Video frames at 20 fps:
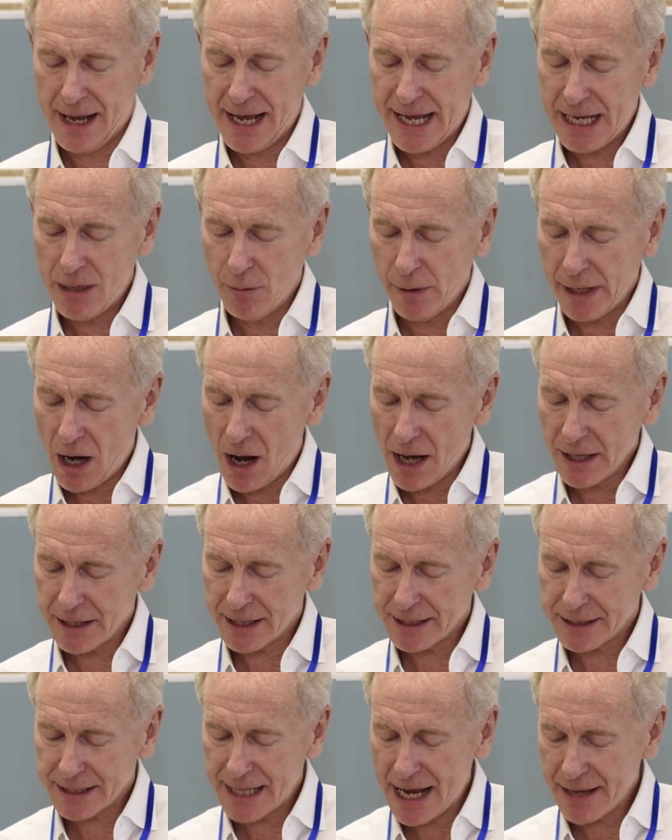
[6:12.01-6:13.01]
He went on
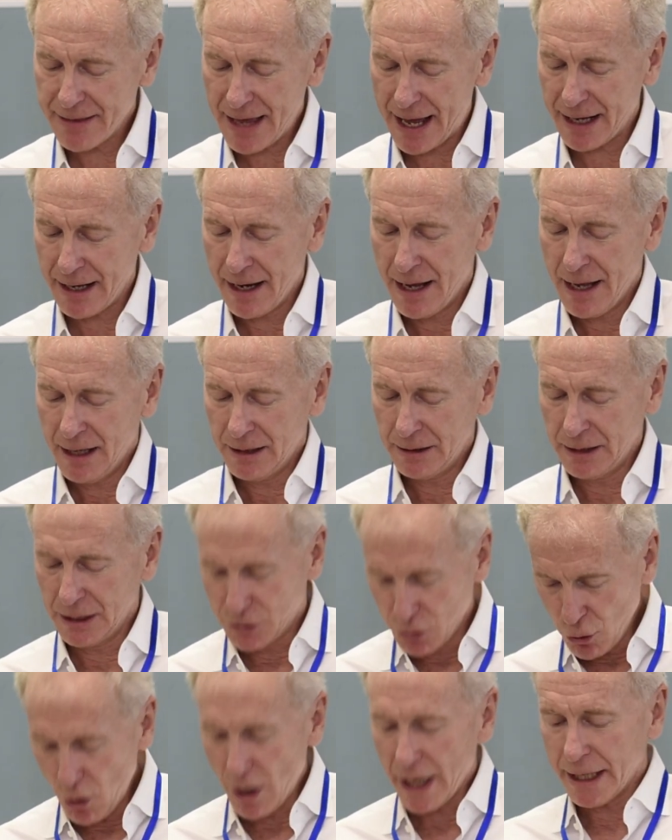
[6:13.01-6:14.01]
to say that
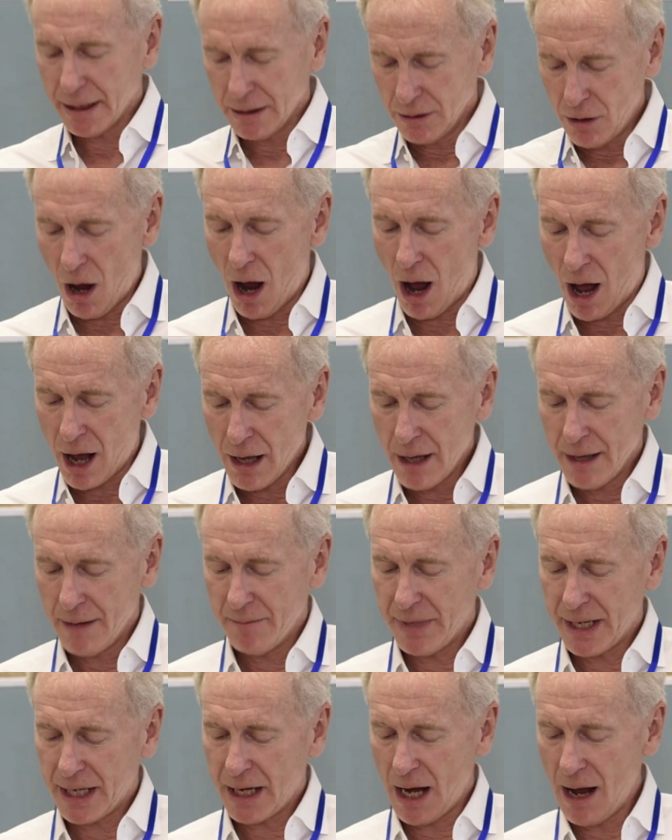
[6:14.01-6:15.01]
l'adroit, law,
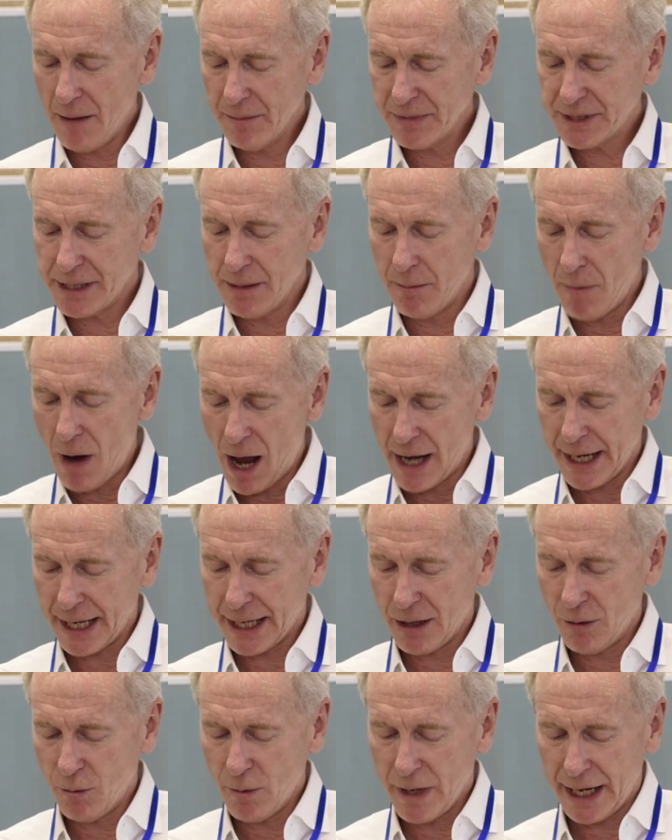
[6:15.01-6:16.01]
becomes
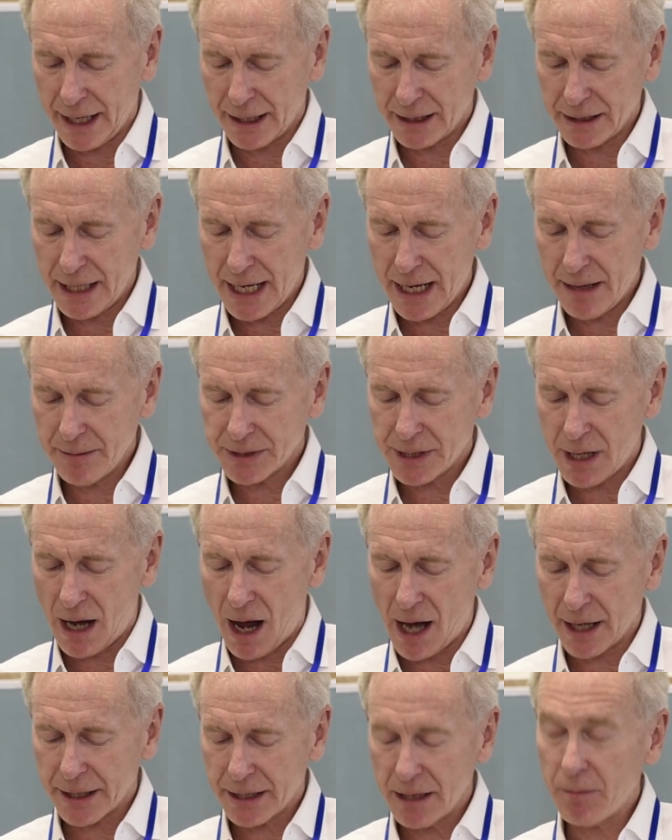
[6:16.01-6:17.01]
demonic when it claims to
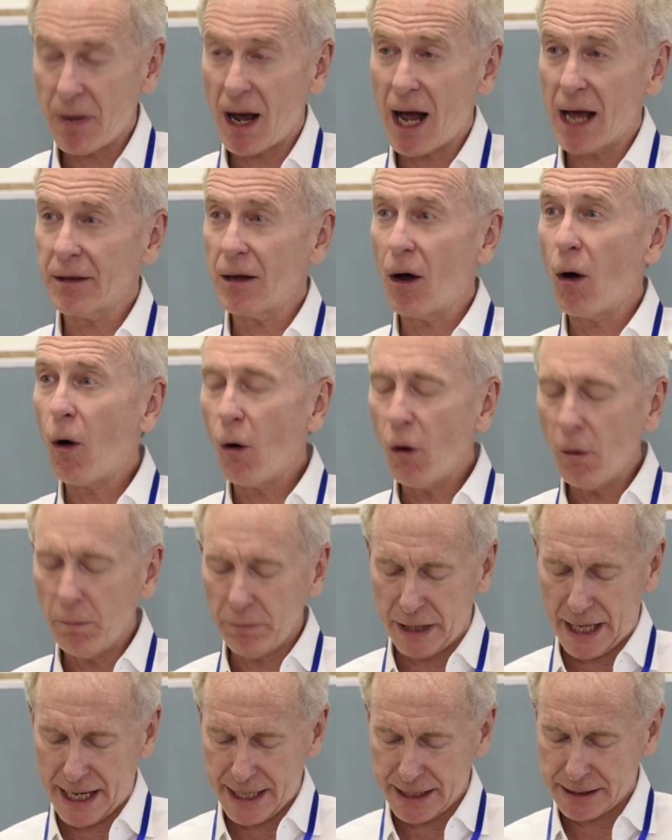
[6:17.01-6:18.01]
occupy the whole
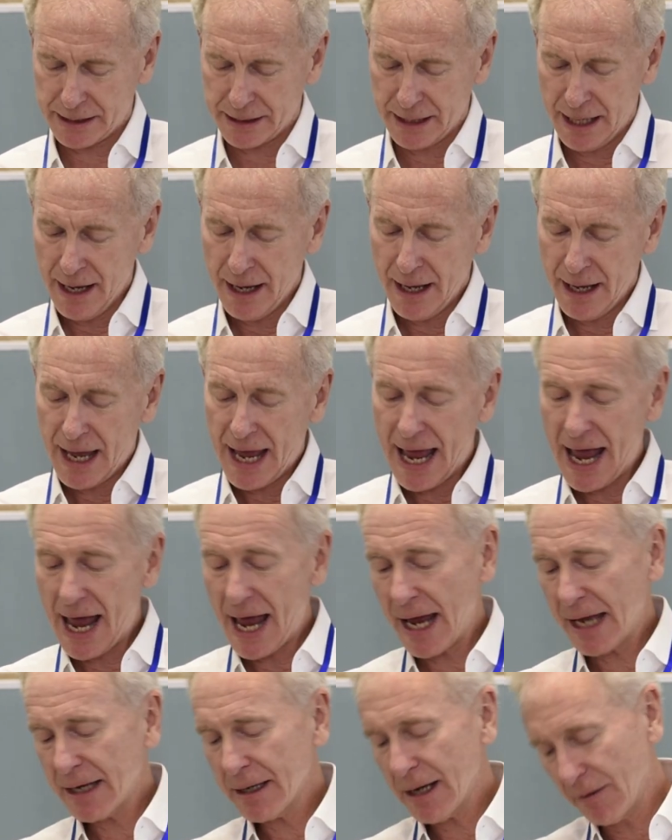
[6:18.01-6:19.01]
place,
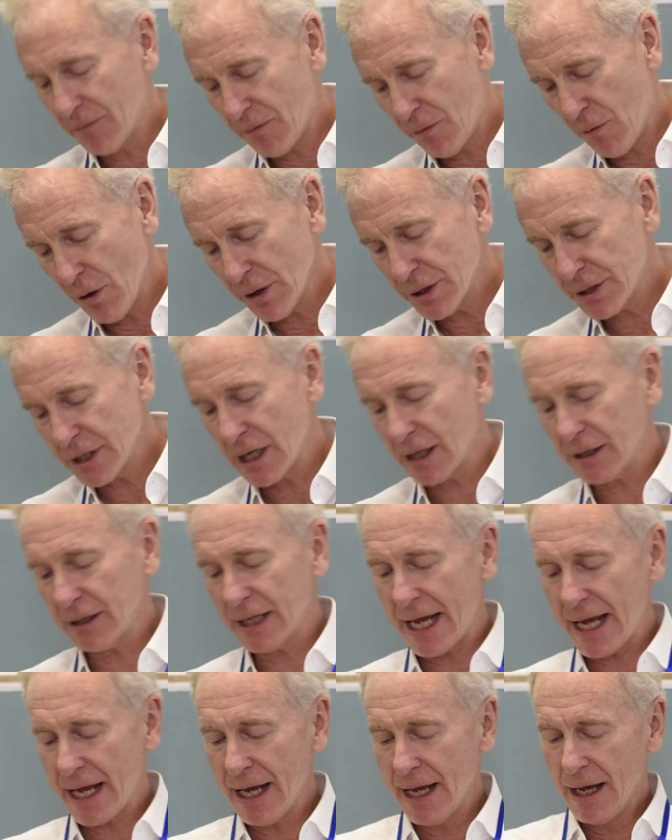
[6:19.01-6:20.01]
and
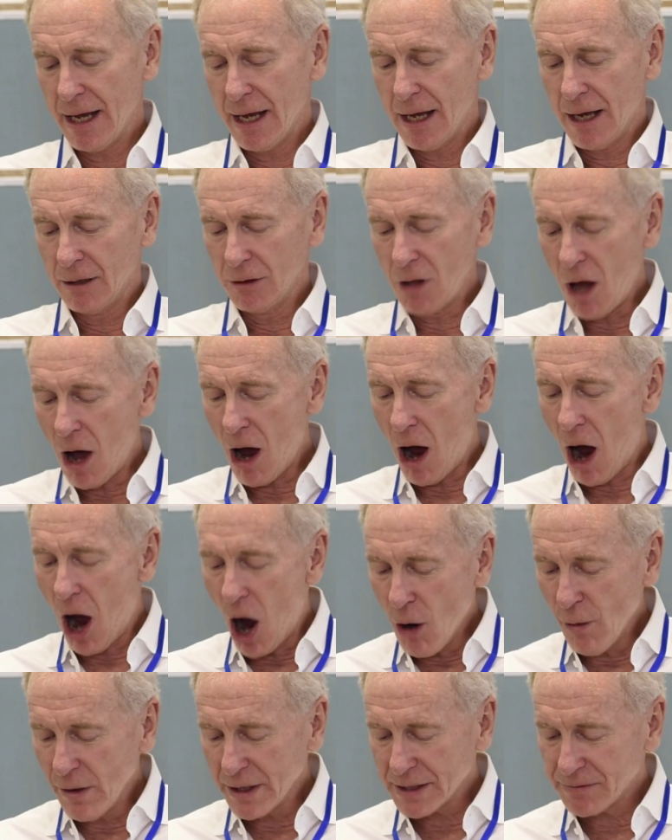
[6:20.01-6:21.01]
unfortunately, law
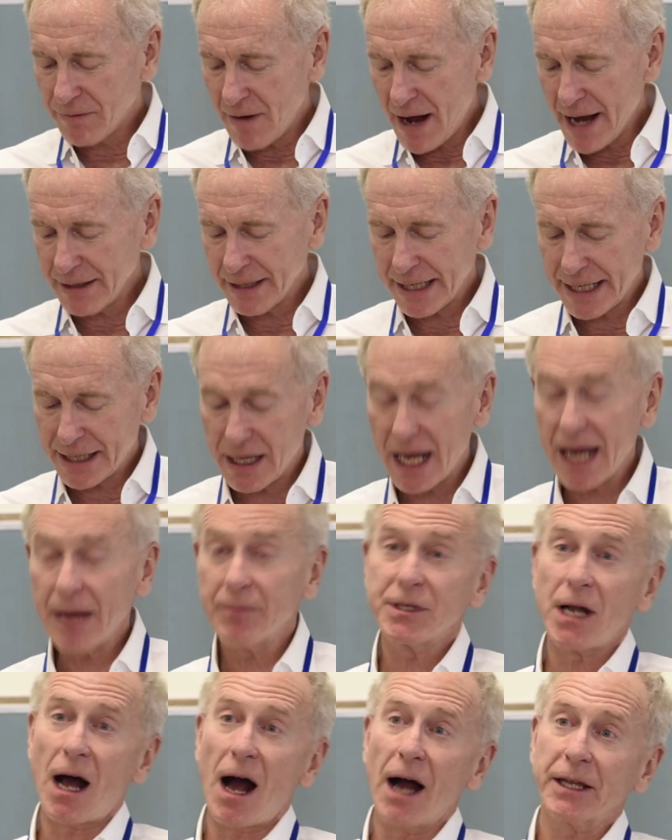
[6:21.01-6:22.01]
always finally
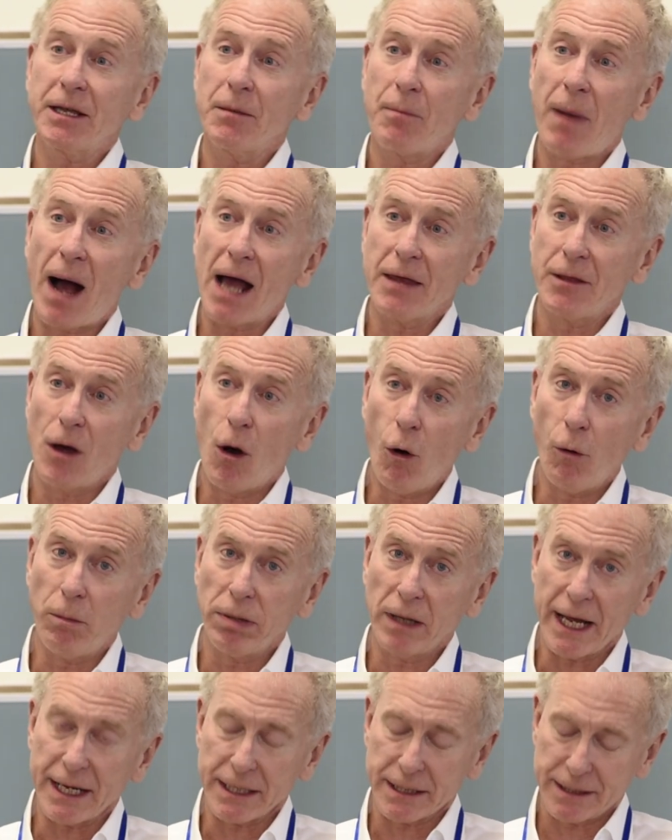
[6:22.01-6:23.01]
claims to occupy the whole
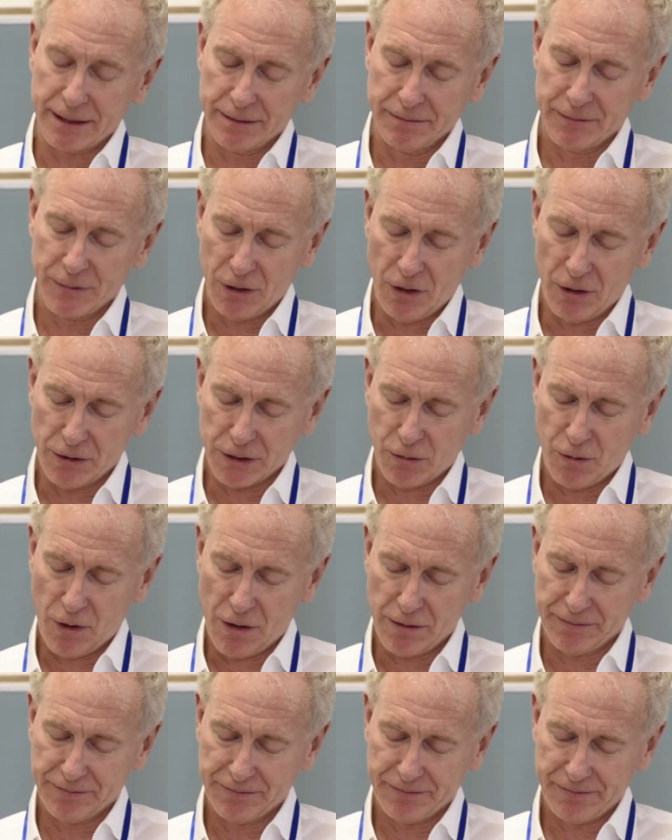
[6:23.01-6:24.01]
place, close quote.